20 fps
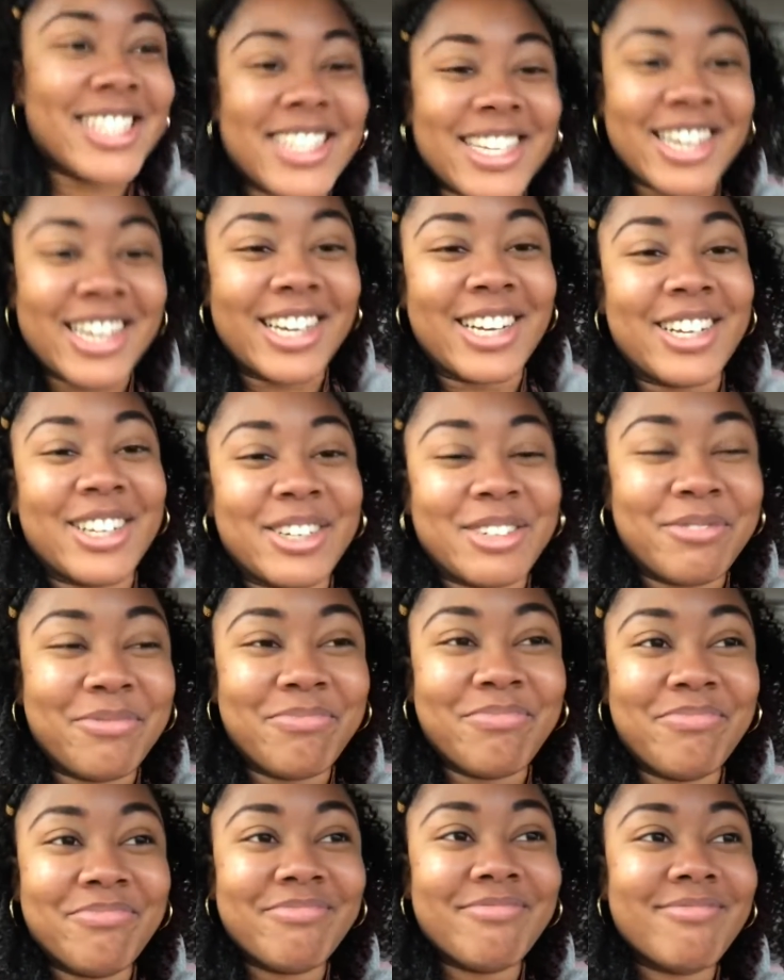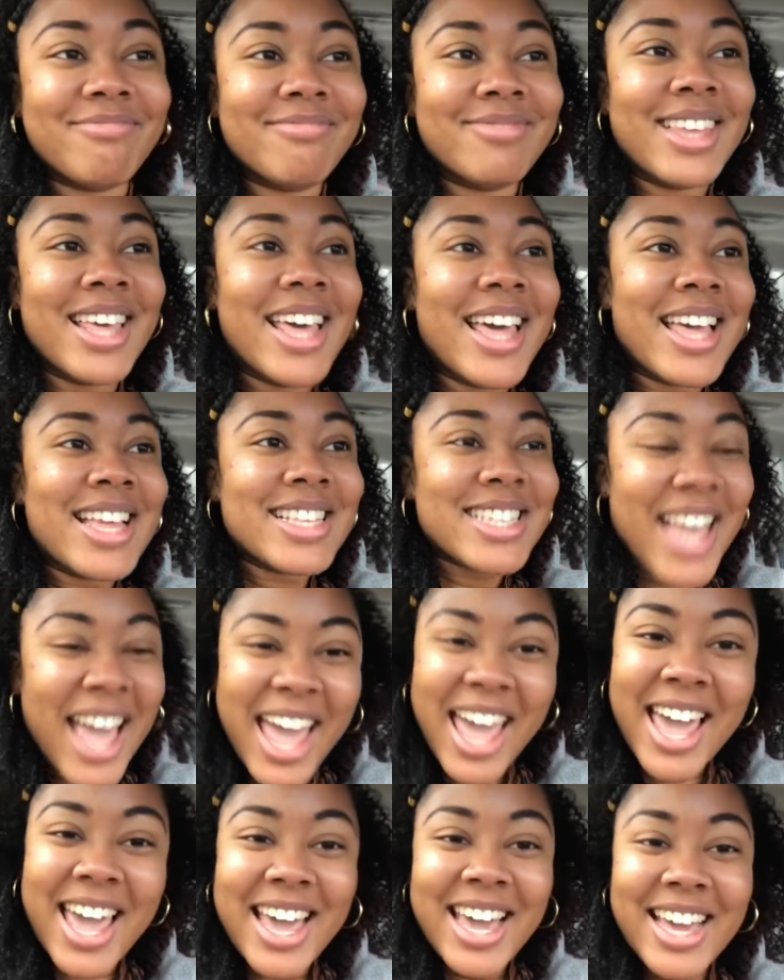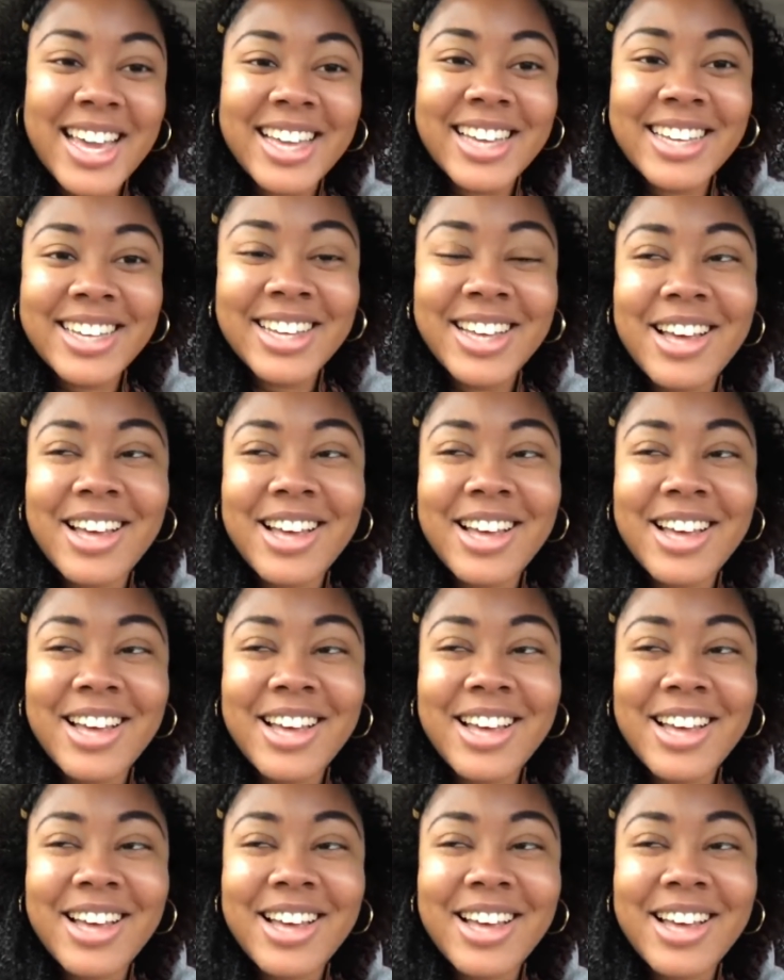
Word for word: some. Dang.